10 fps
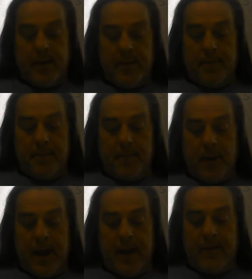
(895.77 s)
we
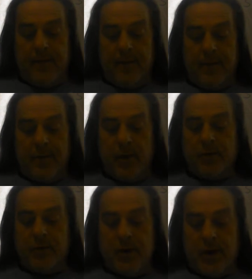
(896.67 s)
have no
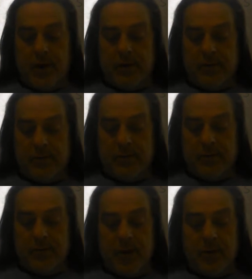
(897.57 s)

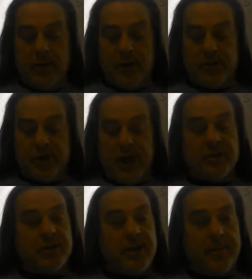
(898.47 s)
Note a change in
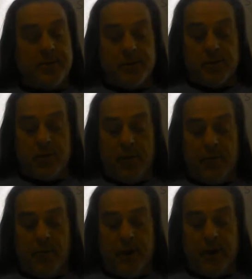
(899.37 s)
temperature is going from
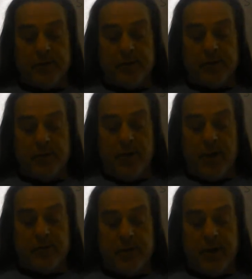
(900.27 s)
100 to 200, and more